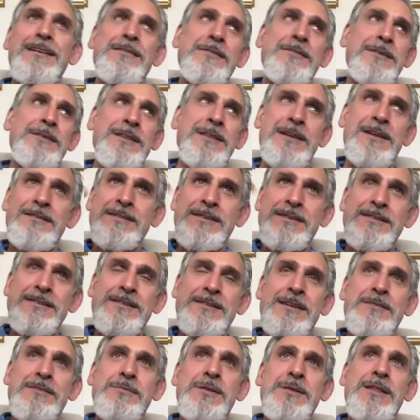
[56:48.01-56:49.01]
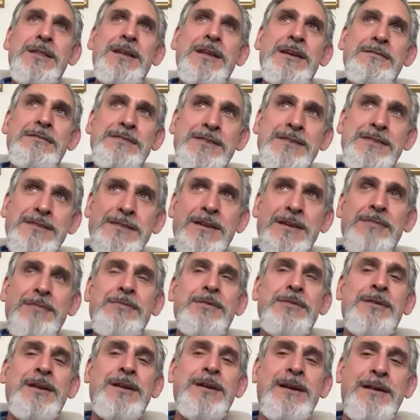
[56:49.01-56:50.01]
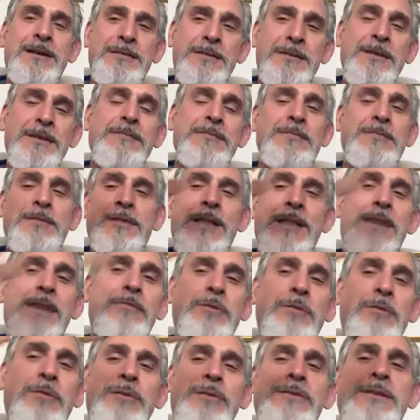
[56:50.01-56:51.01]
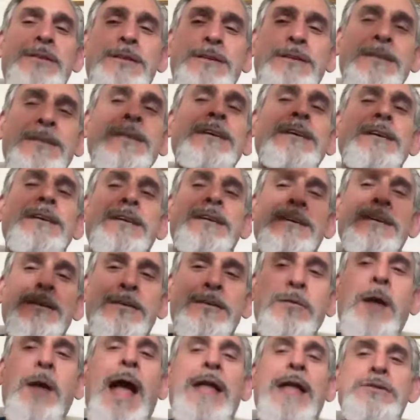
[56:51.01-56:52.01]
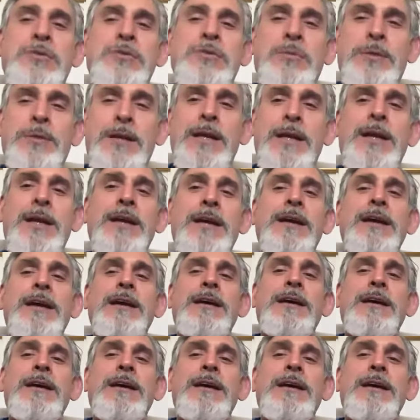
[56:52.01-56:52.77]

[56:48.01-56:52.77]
the suffering on different levels and gradually.